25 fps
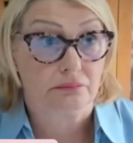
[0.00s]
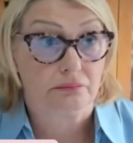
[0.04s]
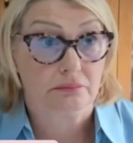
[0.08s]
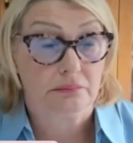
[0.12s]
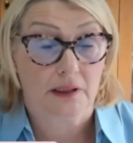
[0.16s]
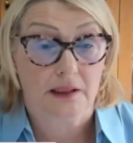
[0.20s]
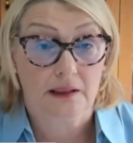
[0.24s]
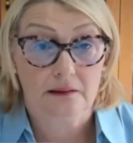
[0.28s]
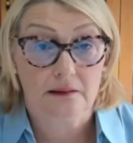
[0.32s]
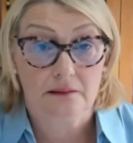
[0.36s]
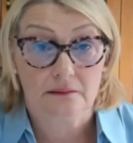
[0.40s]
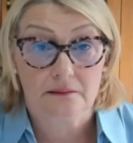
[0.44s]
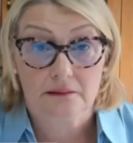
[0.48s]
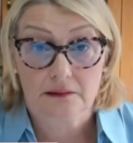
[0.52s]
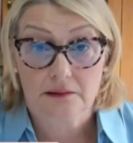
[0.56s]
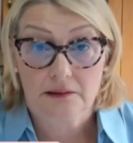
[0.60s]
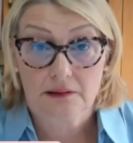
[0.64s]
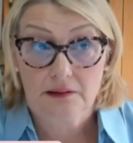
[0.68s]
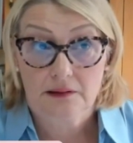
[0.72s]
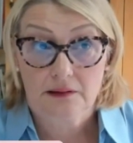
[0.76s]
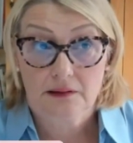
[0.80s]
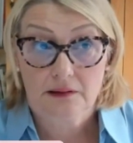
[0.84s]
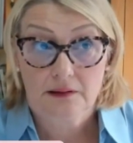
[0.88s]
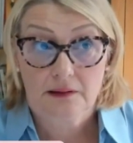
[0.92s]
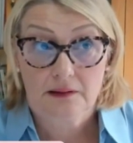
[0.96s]
well,
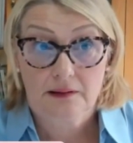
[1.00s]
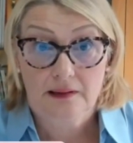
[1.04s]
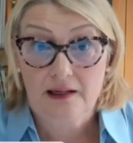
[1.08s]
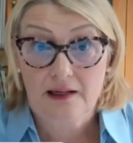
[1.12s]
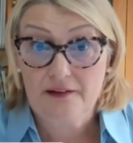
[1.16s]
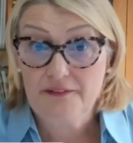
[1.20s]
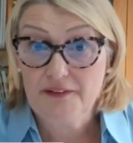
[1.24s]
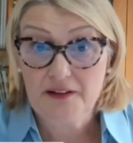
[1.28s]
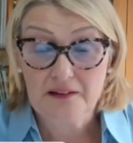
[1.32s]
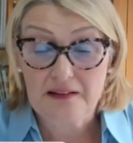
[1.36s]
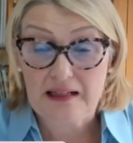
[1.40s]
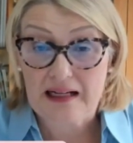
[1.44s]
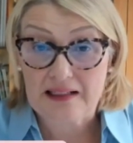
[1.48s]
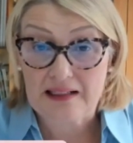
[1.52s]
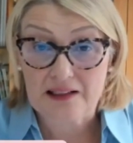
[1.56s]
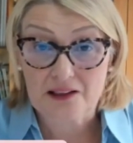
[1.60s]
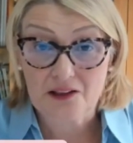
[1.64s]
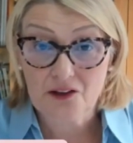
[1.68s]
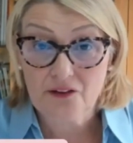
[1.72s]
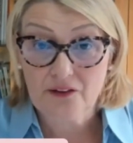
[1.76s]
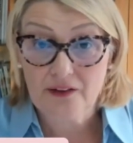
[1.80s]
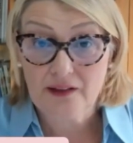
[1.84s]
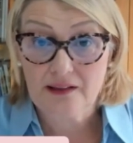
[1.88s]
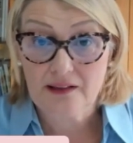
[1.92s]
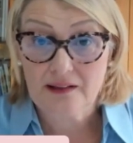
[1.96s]
I felt
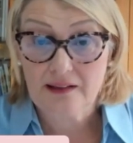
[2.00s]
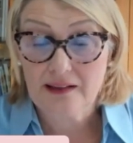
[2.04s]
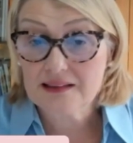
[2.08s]
angry.